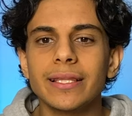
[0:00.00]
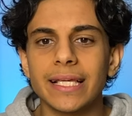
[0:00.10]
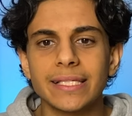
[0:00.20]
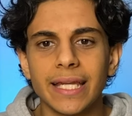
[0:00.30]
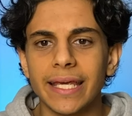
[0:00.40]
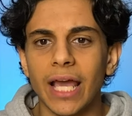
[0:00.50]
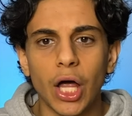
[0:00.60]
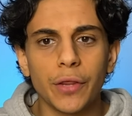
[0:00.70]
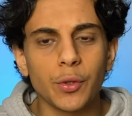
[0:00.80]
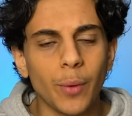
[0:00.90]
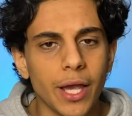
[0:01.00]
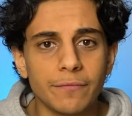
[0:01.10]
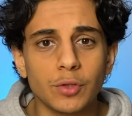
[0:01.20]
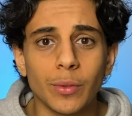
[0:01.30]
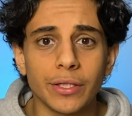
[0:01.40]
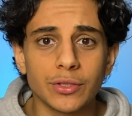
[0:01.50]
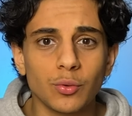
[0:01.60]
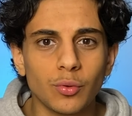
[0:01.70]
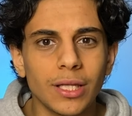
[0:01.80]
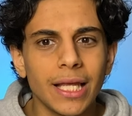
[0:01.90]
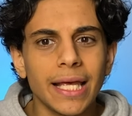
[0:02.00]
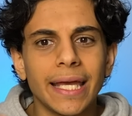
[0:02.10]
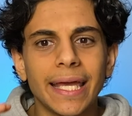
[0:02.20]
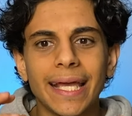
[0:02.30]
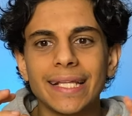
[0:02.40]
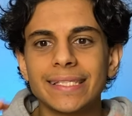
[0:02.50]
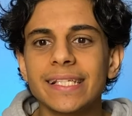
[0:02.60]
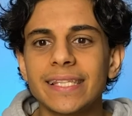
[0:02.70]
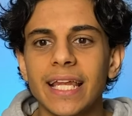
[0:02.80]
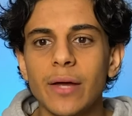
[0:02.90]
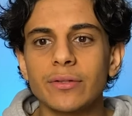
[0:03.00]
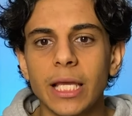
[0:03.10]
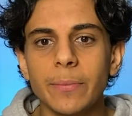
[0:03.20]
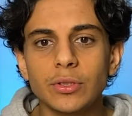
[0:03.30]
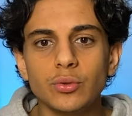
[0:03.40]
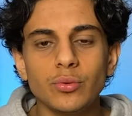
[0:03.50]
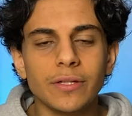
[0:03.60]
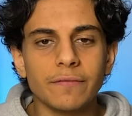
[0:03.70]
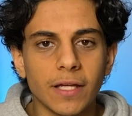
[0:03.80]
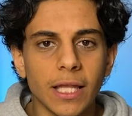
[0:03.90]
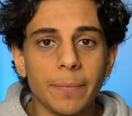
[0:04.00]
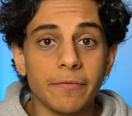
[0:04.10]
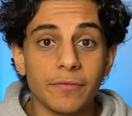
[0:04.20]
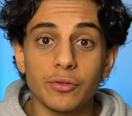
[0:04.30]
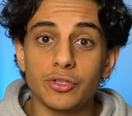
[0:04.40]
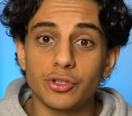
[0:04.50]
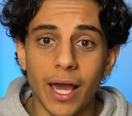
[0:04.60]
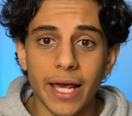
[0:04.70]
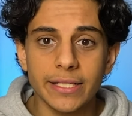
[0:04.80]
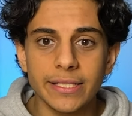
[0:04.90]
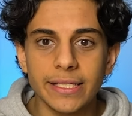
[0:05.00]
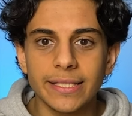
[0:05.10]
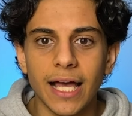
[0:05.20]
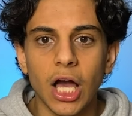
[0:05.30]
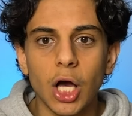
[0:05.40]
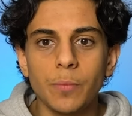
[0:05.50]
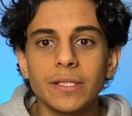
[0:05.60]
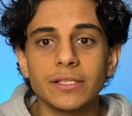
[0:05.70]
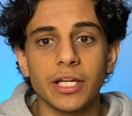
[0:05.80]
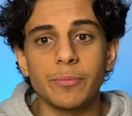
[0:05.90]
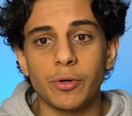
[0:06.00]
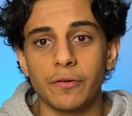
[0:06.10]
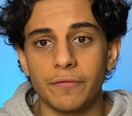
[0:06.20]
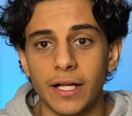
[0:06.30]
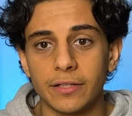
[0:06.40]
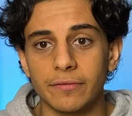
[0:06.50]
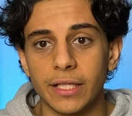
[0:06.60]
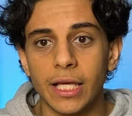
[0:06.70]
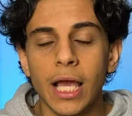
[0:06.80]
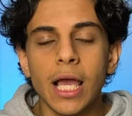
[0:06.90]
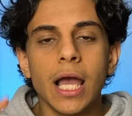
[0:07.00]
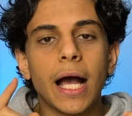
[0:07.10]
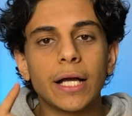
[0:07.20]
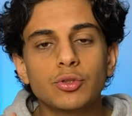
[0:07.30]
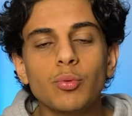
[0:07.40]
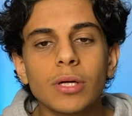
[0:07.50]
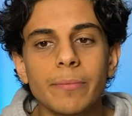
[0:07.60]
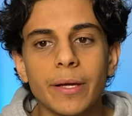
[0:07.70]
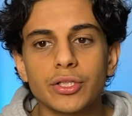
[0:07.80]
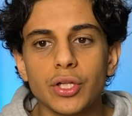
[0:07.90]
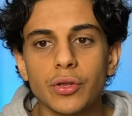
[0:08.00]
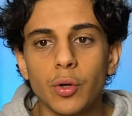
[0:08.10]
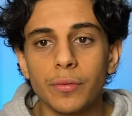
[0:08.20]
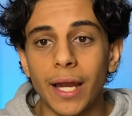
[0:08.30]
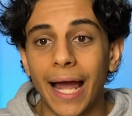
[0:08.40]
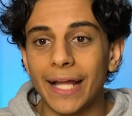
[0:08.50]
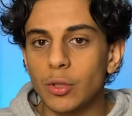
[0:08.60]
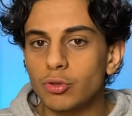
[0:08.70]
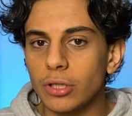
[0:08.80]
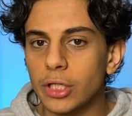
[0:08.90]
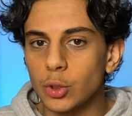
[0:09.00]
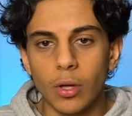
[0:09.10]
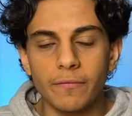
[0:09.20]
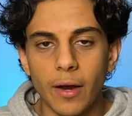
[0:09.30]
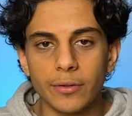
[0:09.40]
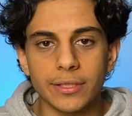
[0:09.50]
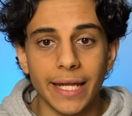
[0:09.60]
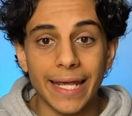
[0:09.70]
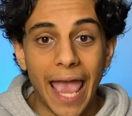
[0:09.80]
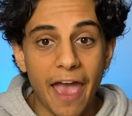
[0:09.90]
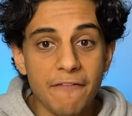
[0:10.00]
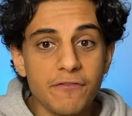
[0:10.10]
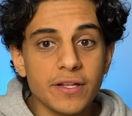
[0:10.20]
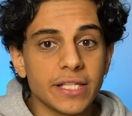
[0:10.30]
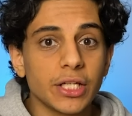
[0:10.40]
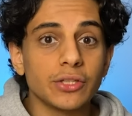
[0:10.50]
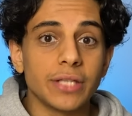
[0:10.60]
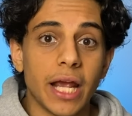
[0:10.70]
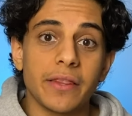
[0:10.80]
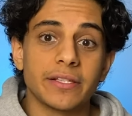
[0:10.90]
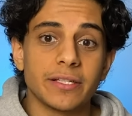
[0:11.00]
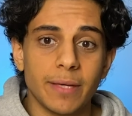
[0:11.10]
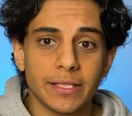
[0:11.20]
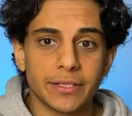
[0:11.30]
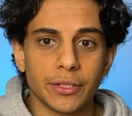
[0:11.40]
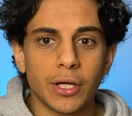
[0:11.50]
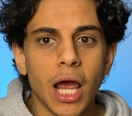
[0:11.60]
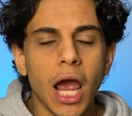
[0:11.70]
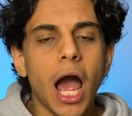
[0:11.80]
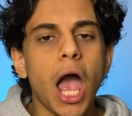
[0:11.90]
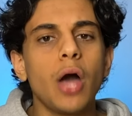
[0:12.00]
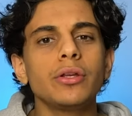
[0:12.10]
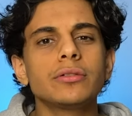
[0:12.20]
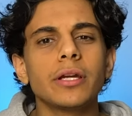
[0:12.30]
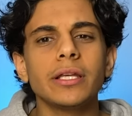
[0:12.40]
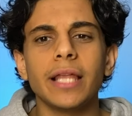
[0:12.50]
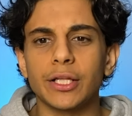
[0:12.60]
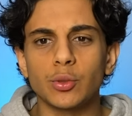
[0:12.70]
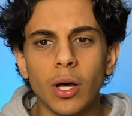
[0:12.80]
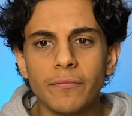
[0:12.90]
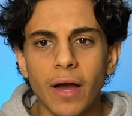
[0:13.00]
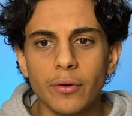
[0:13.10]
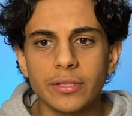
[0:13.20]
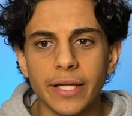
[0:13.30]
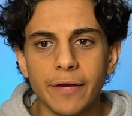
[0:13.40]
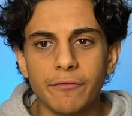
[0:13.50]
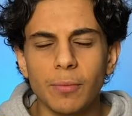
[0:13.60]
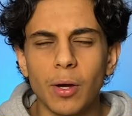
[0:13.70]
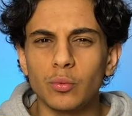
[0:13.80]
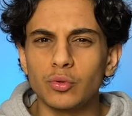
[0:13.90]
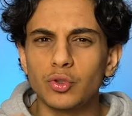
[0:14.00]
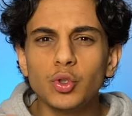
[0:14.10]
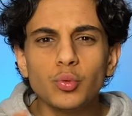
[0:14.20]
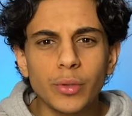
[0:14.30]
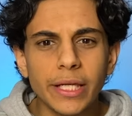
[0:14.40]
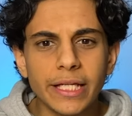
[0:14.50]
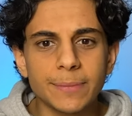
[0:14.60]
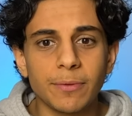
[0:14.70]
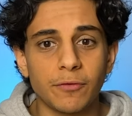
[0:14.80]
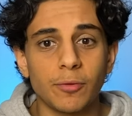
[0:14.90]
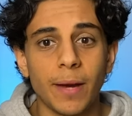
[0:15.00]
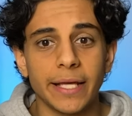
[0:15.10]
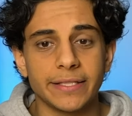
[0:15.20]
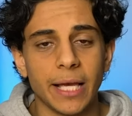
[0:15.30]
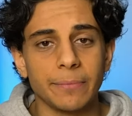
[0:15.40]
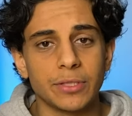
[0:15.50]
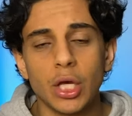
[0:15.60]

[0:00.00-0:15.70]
isn't a healthy way of doing school, and since then, I was able to develop a few strategies that help me study more effectively. I do want to mention though that I don't study 12 hours a day every single day of the semester. I only study like 12 hours a day for about two weeks before my exams.